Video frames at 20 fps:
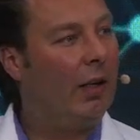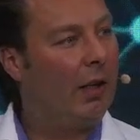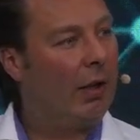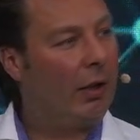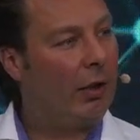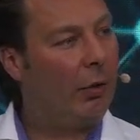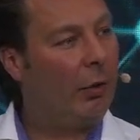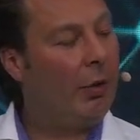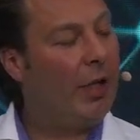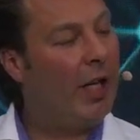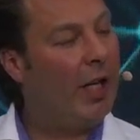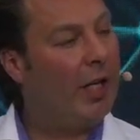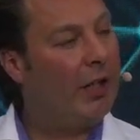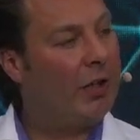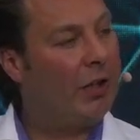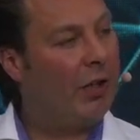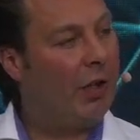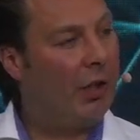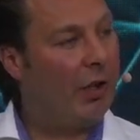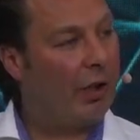
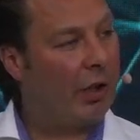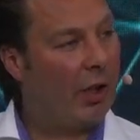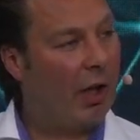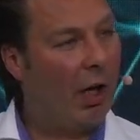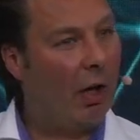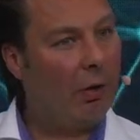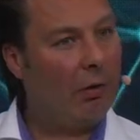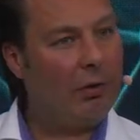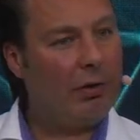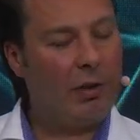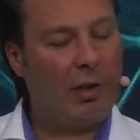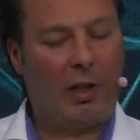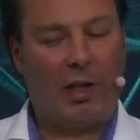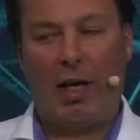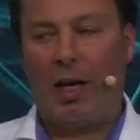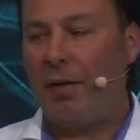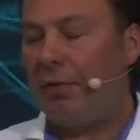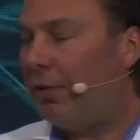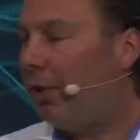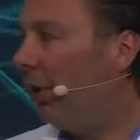created an account, and
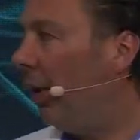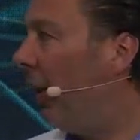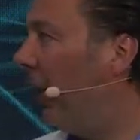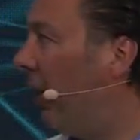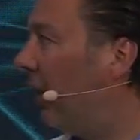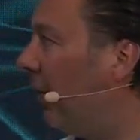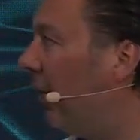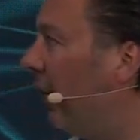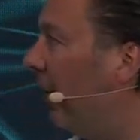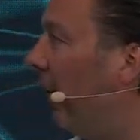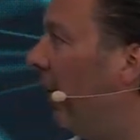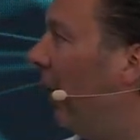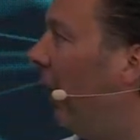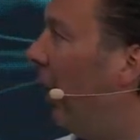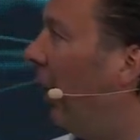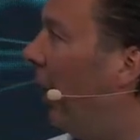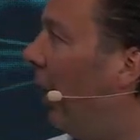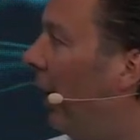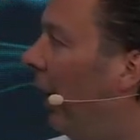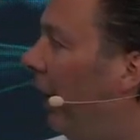after that
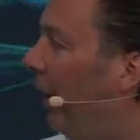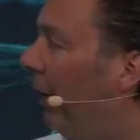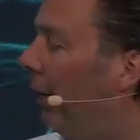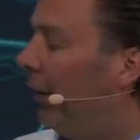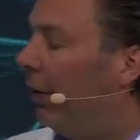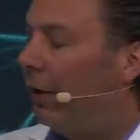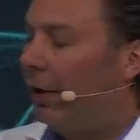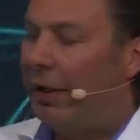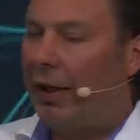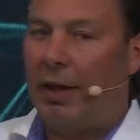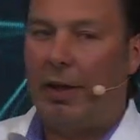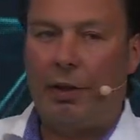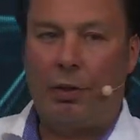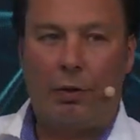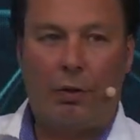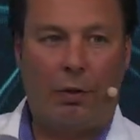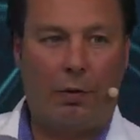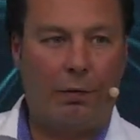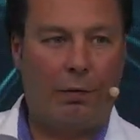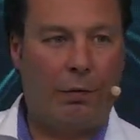I get a
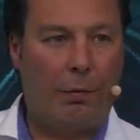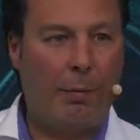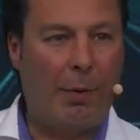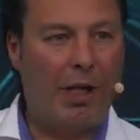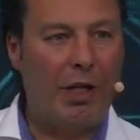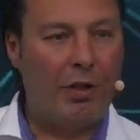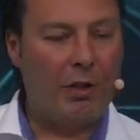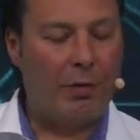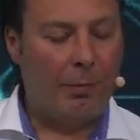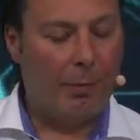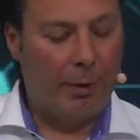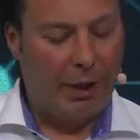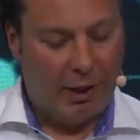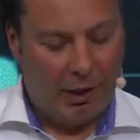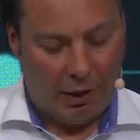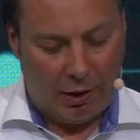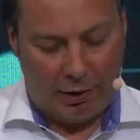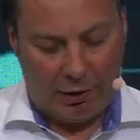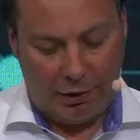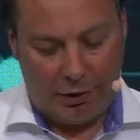confirmation
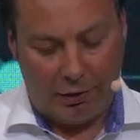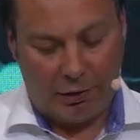mail, and this